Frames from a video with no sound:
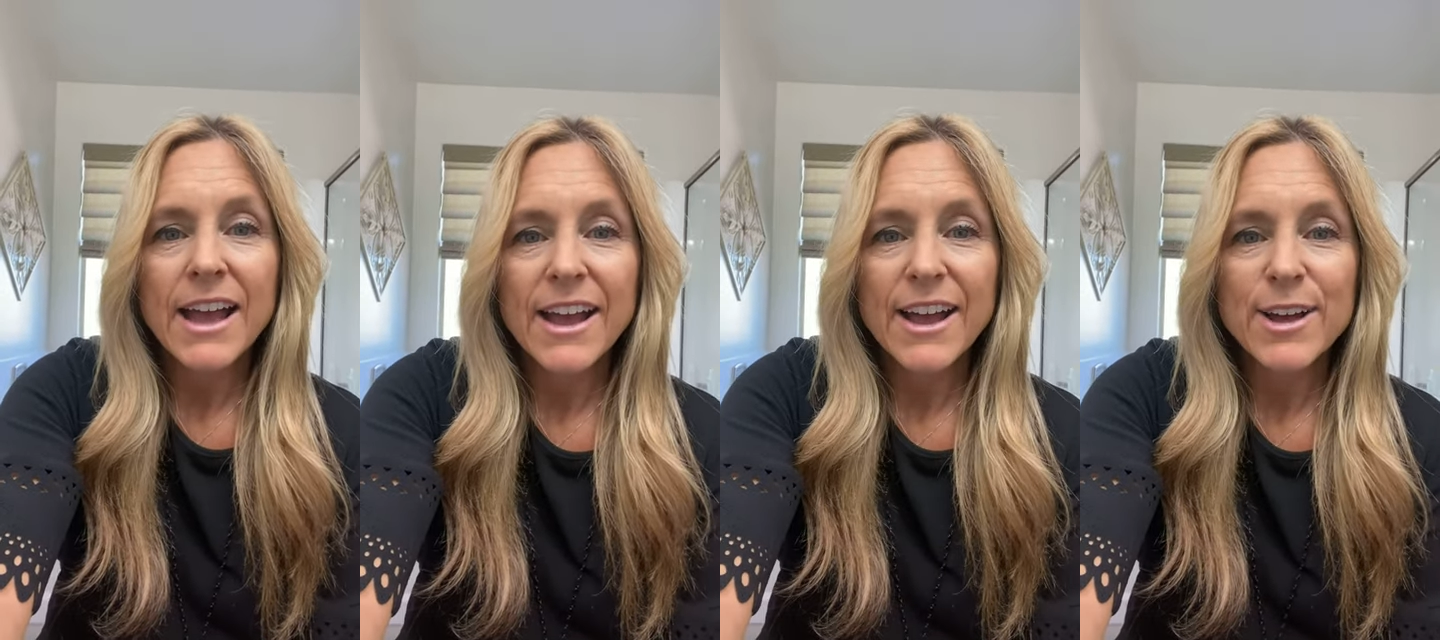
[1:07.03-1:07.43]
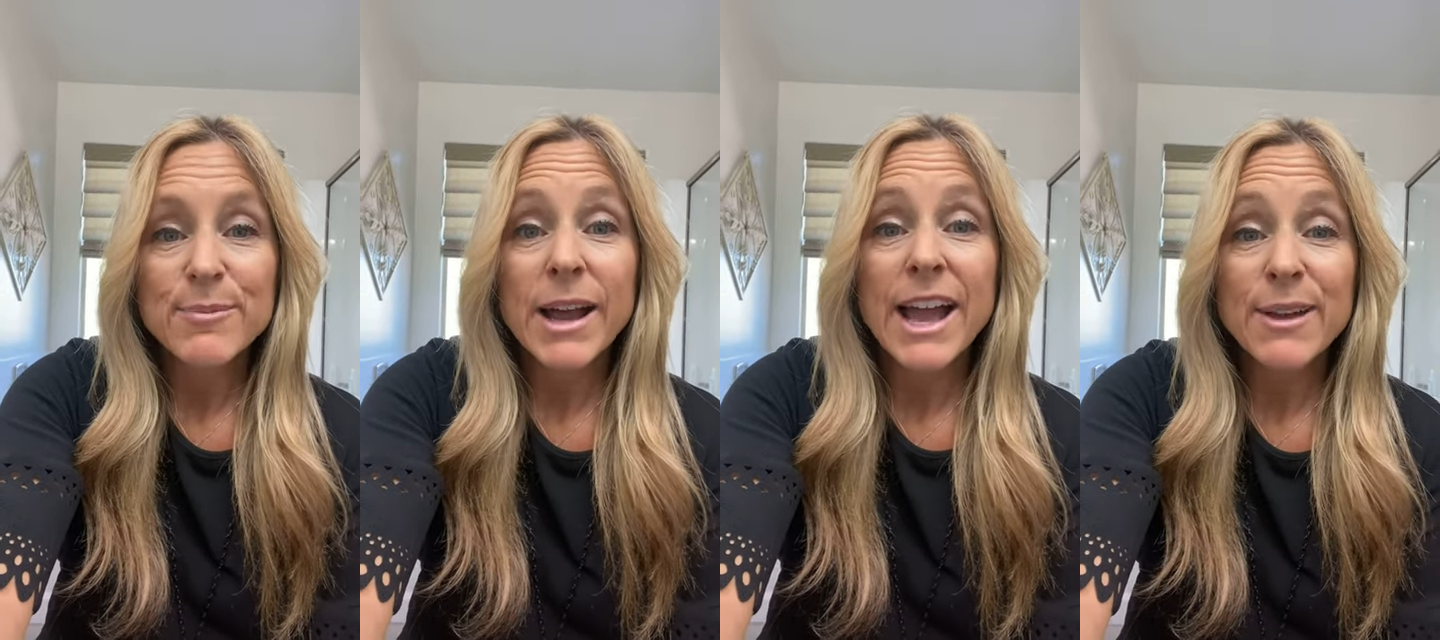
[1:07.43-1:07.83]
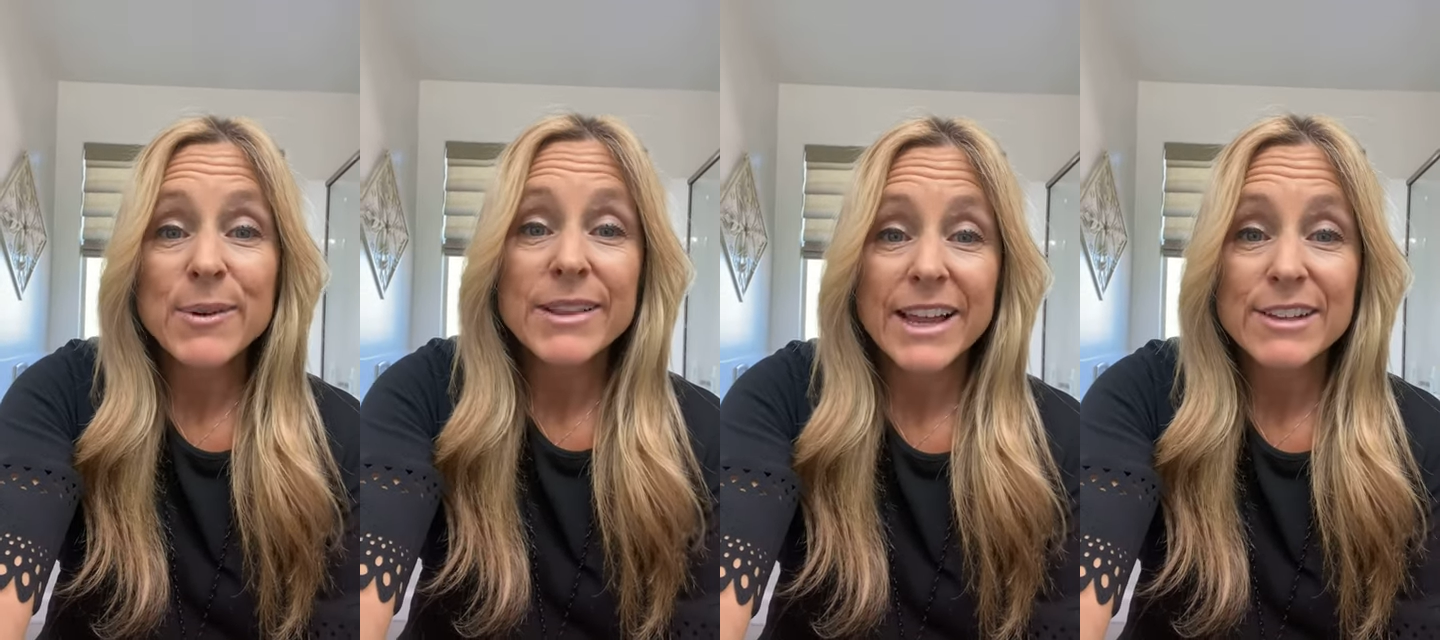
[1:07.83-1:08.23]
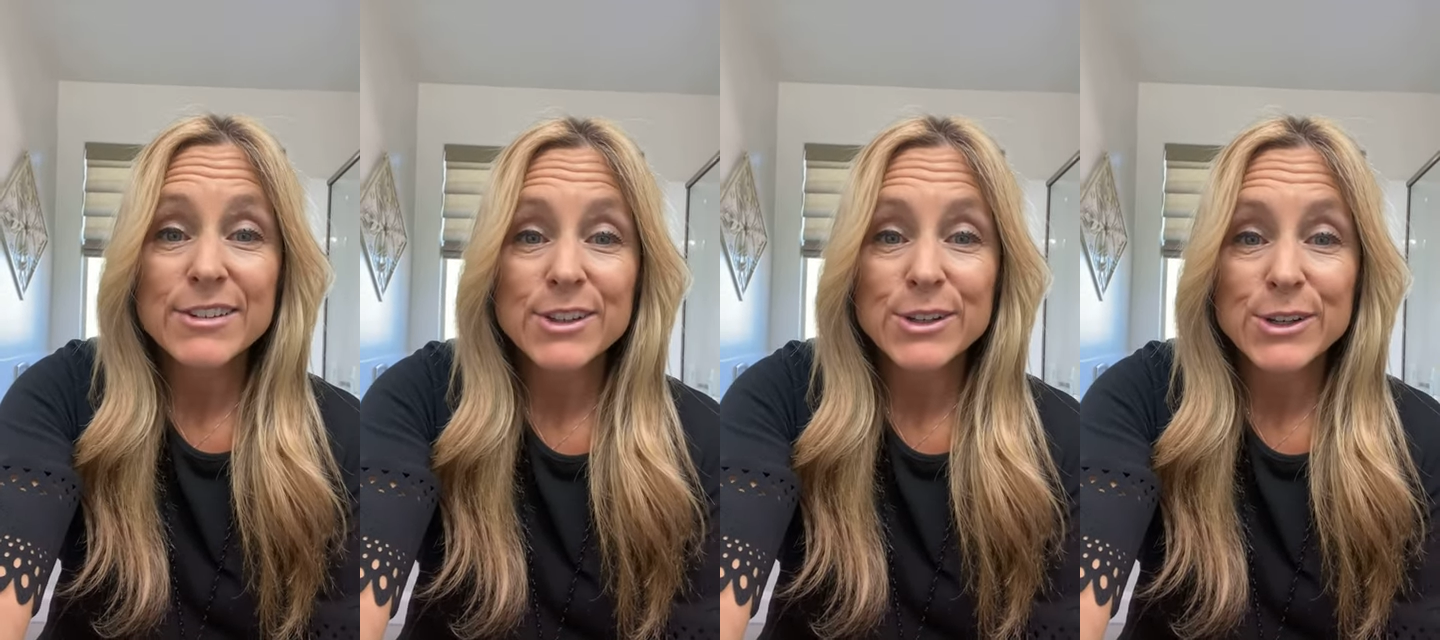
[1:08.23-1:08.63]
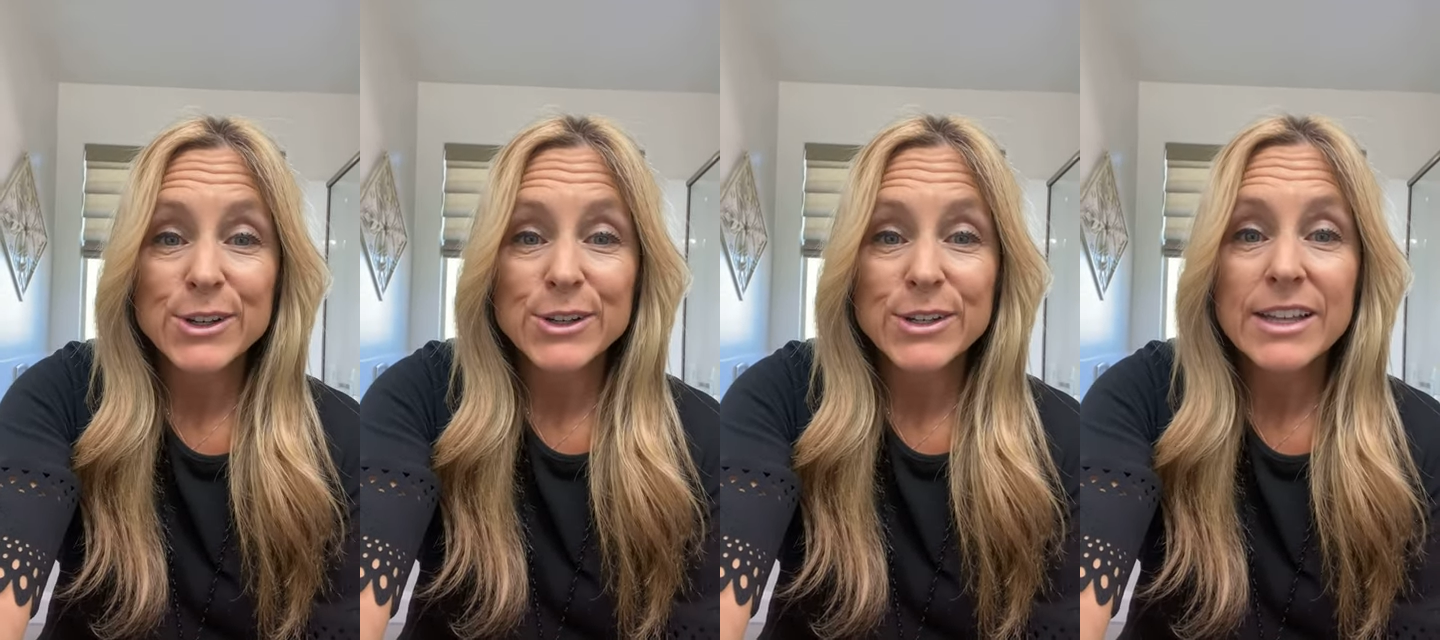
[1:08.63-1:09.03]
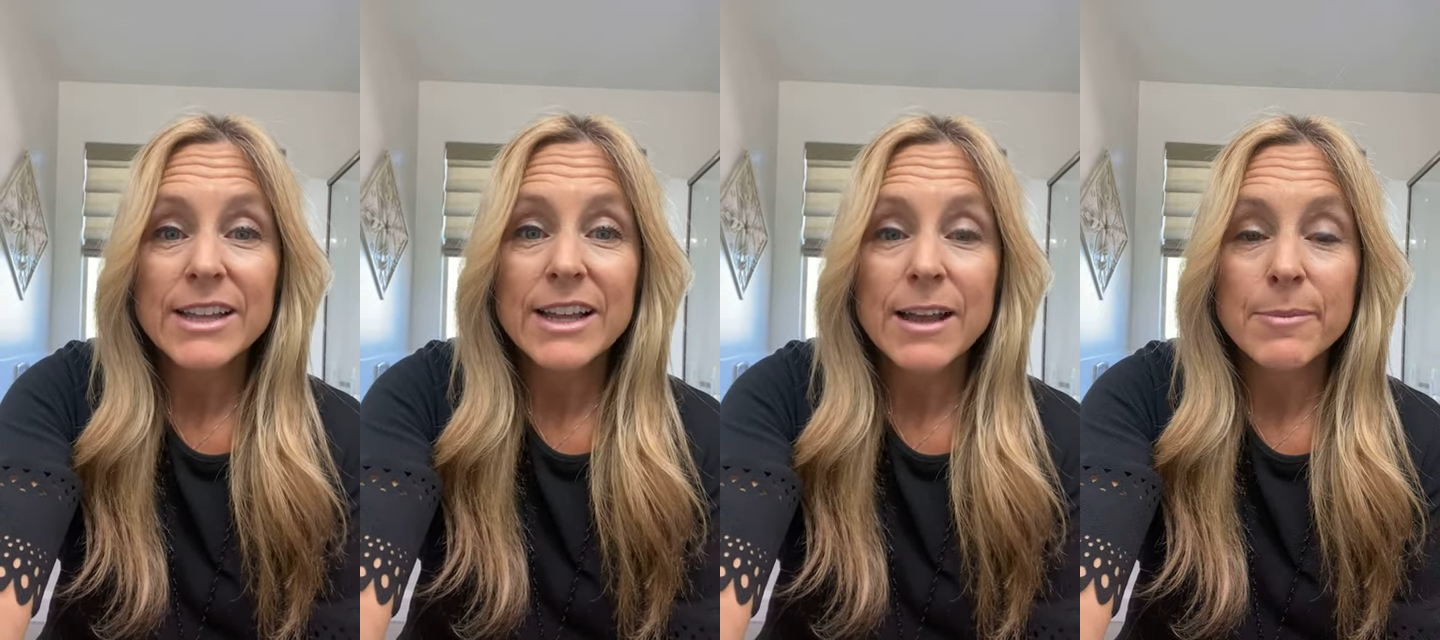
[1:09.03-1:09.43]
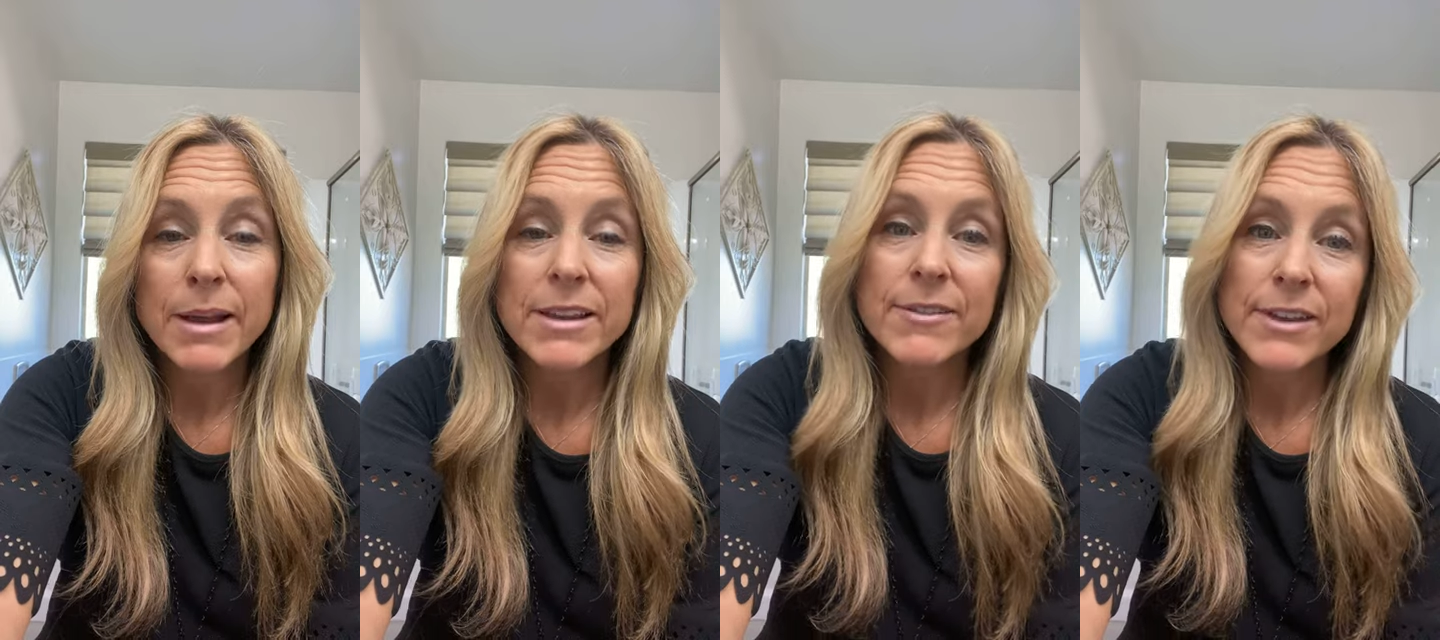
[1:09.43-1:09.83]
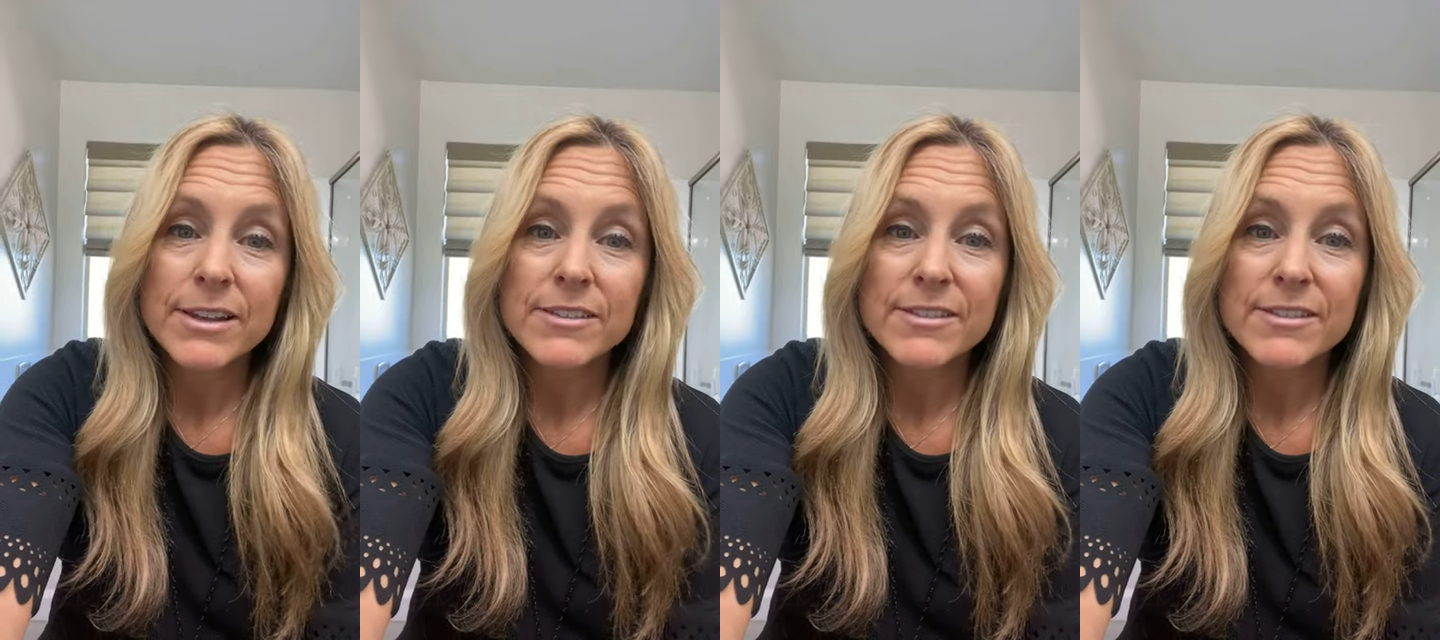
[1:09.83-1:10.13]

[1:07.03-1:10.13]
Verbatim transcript: um, I would like to learn about event